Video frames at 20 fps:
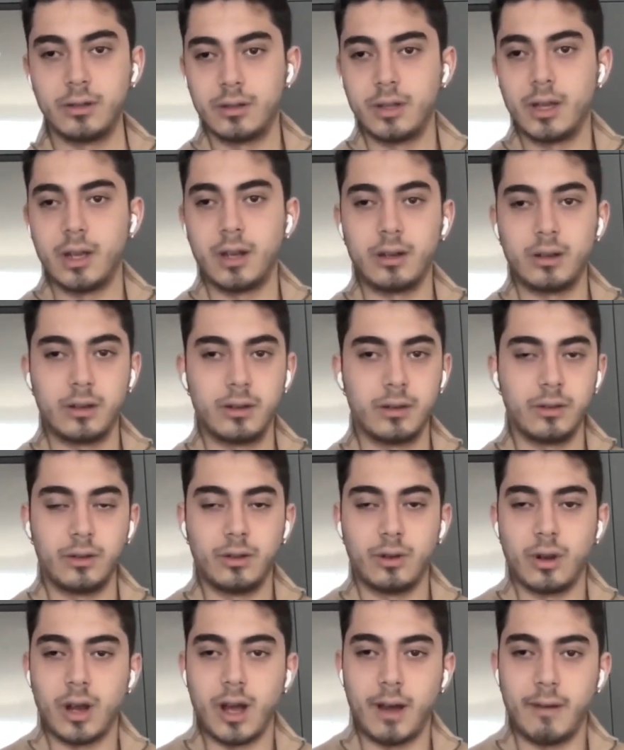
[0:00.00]
then you
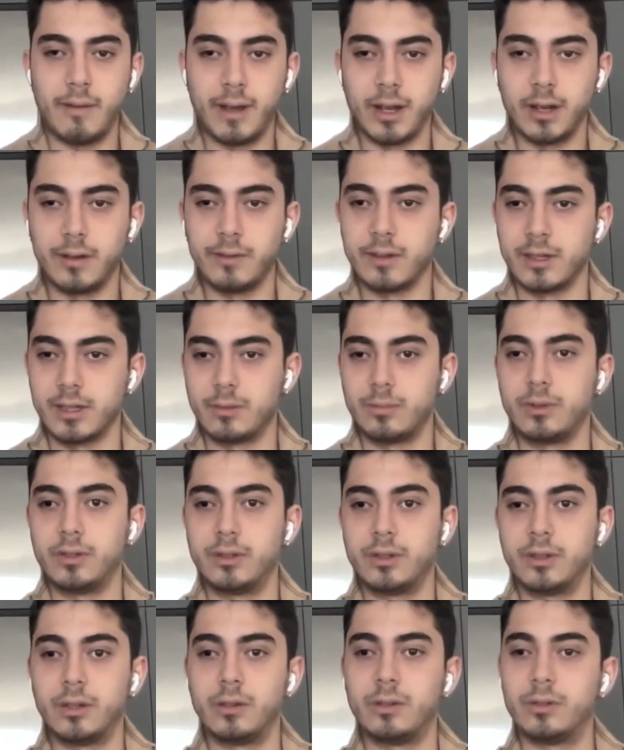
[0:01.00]
don't have any
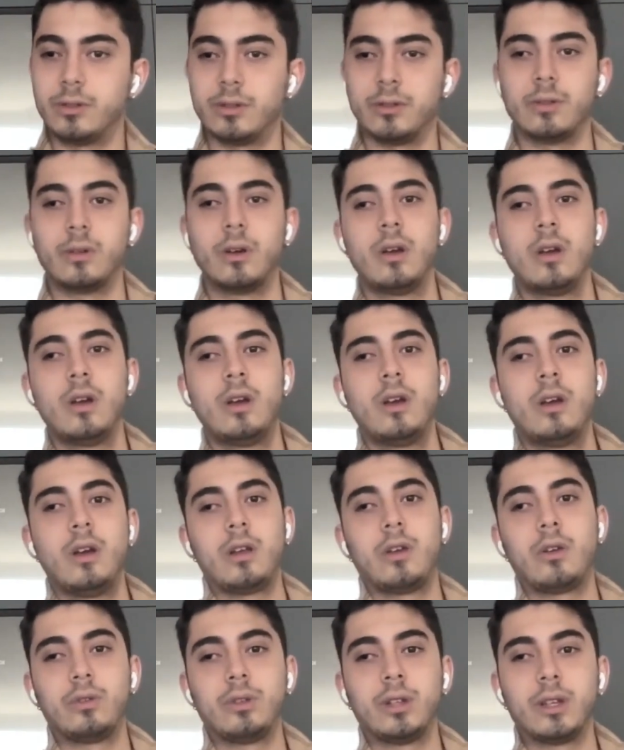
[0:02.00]
visibility into
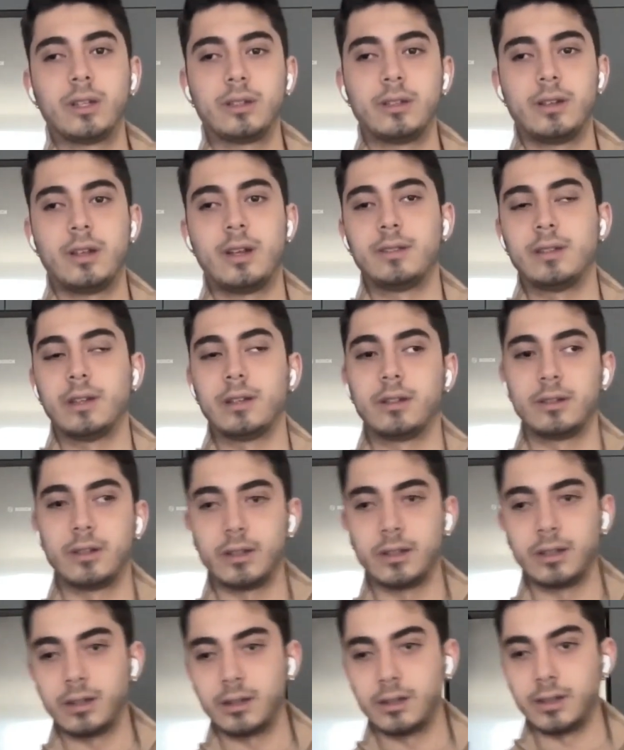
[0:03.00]
your LinkedIn ads other
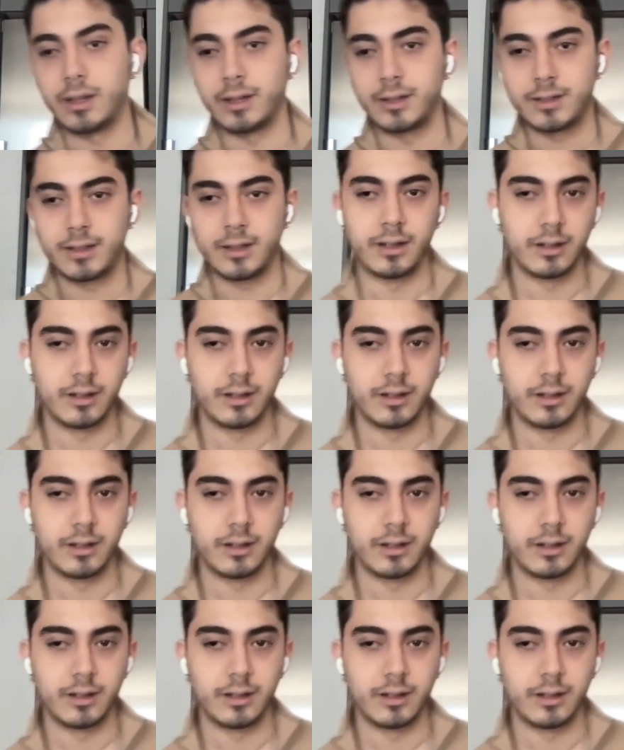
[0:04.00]
than the clicks.